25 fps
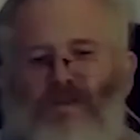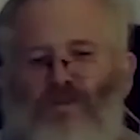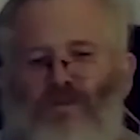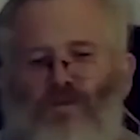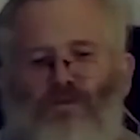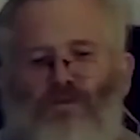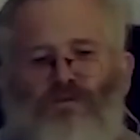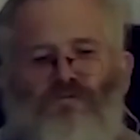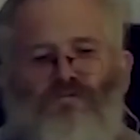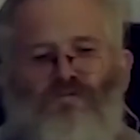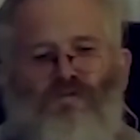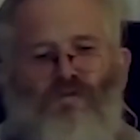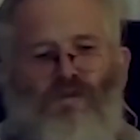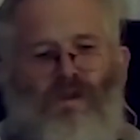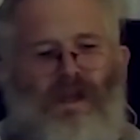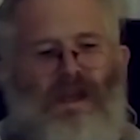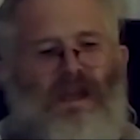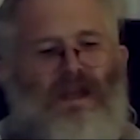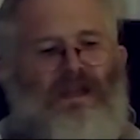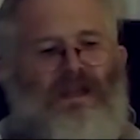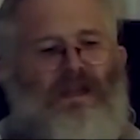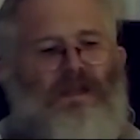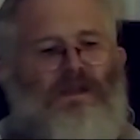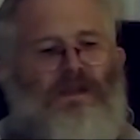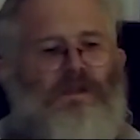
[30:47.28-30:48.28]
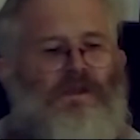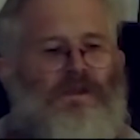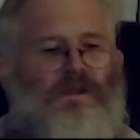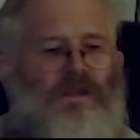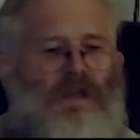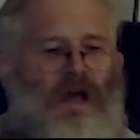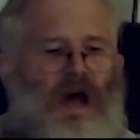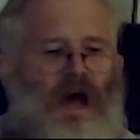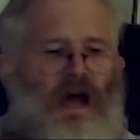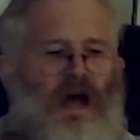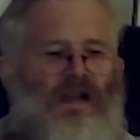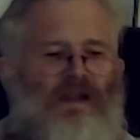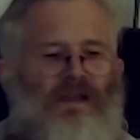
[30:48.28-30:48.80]
do really
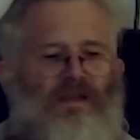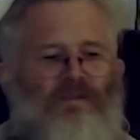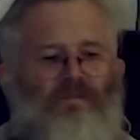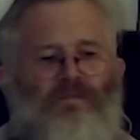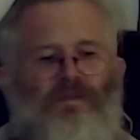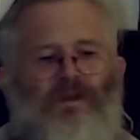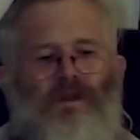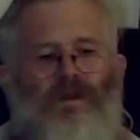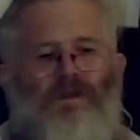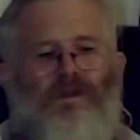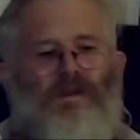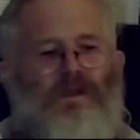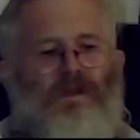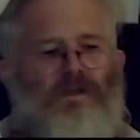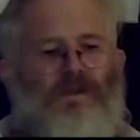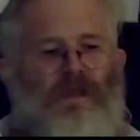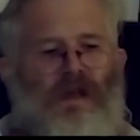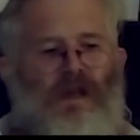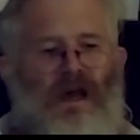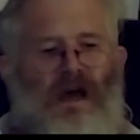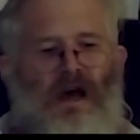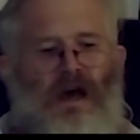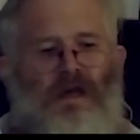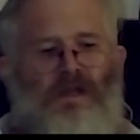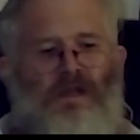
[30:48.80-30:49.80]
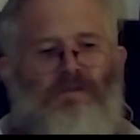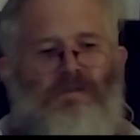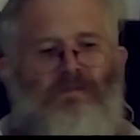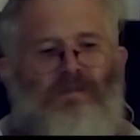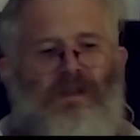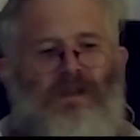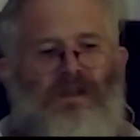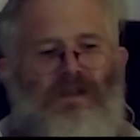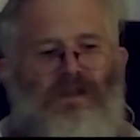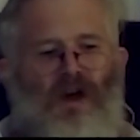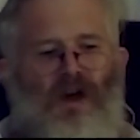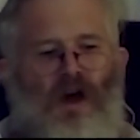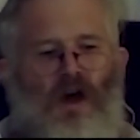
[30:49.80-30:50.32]
solid business at
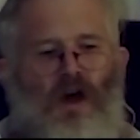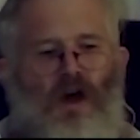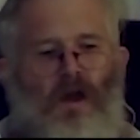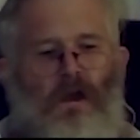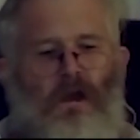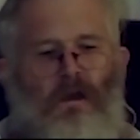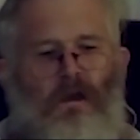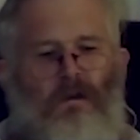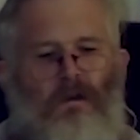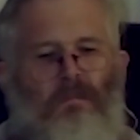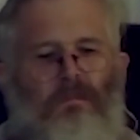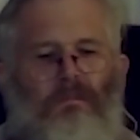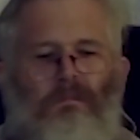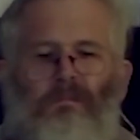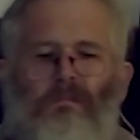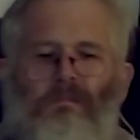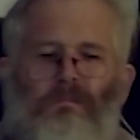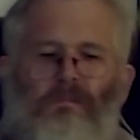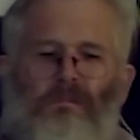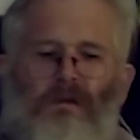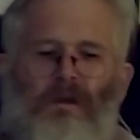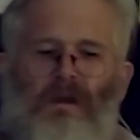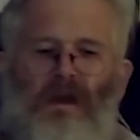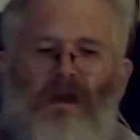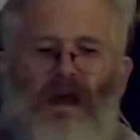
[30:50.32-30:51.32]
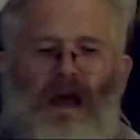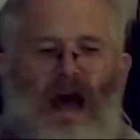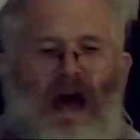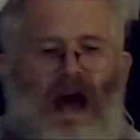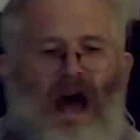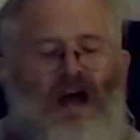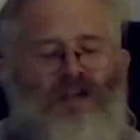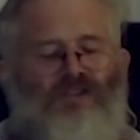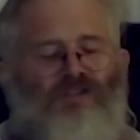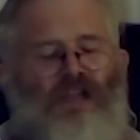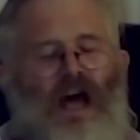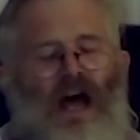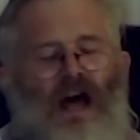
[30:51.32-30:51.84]
Hospital R.
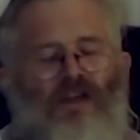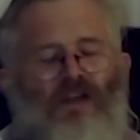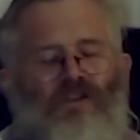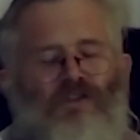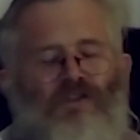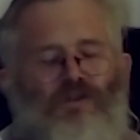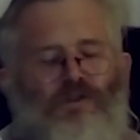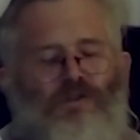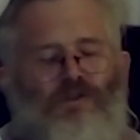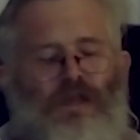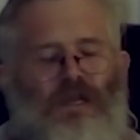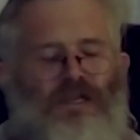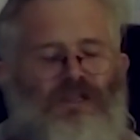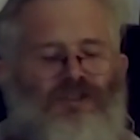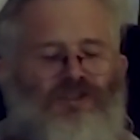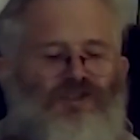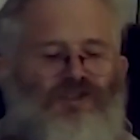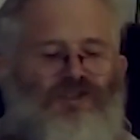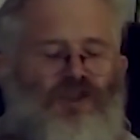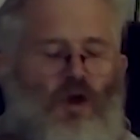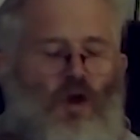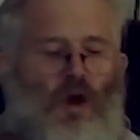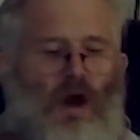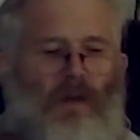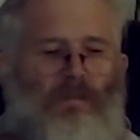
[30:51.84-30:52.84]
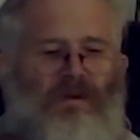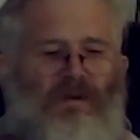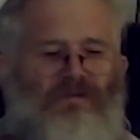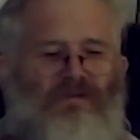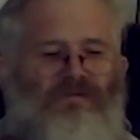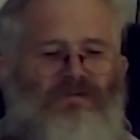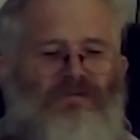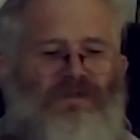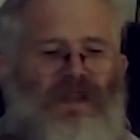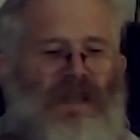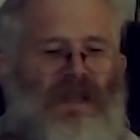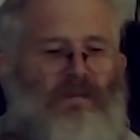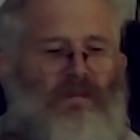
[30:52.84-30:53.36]
I'll usually show up at
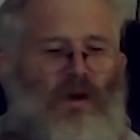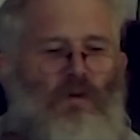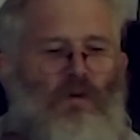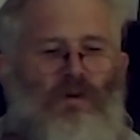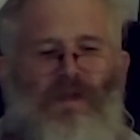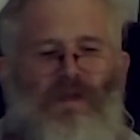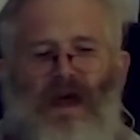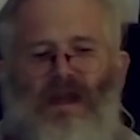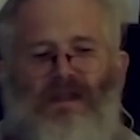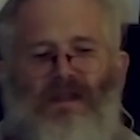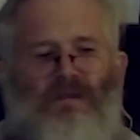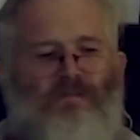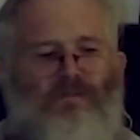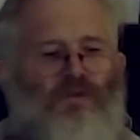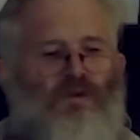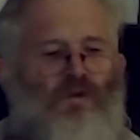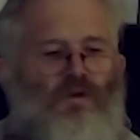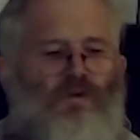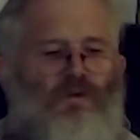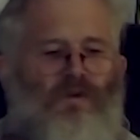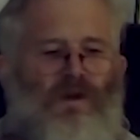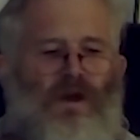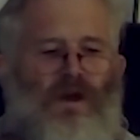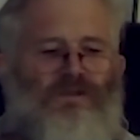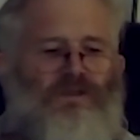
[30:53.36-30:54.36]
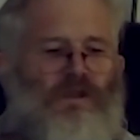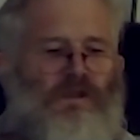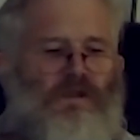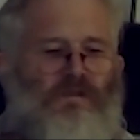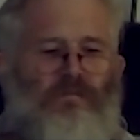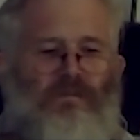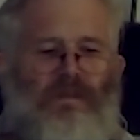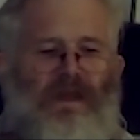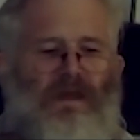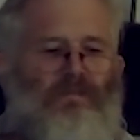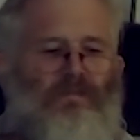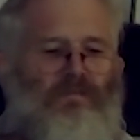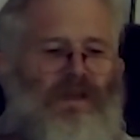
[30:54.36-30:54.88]
FEMA without a booth. I'll just
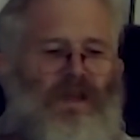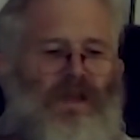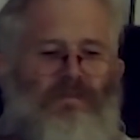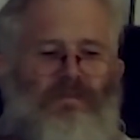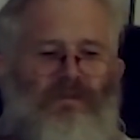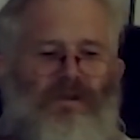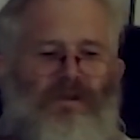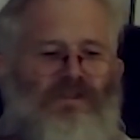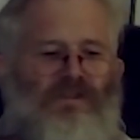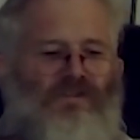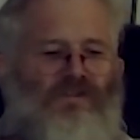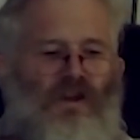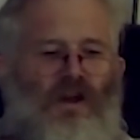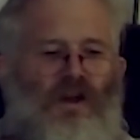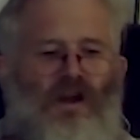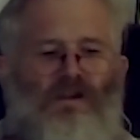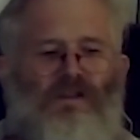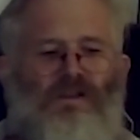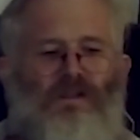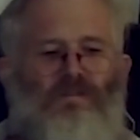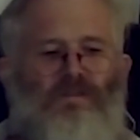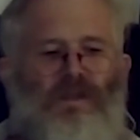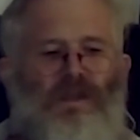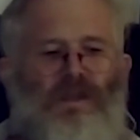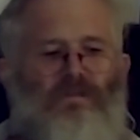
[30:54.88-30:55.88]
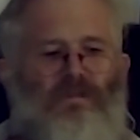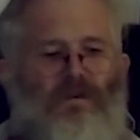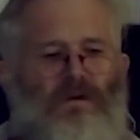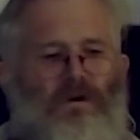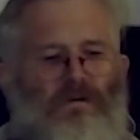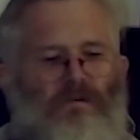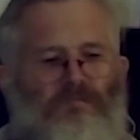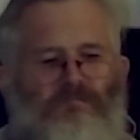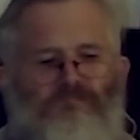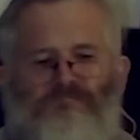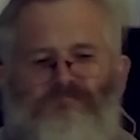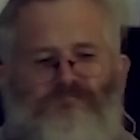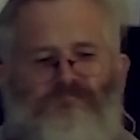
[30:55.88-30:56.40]
meet people and talk to
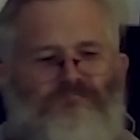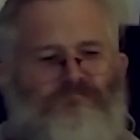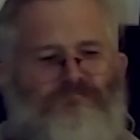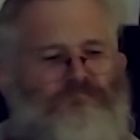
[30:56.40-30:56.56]
people.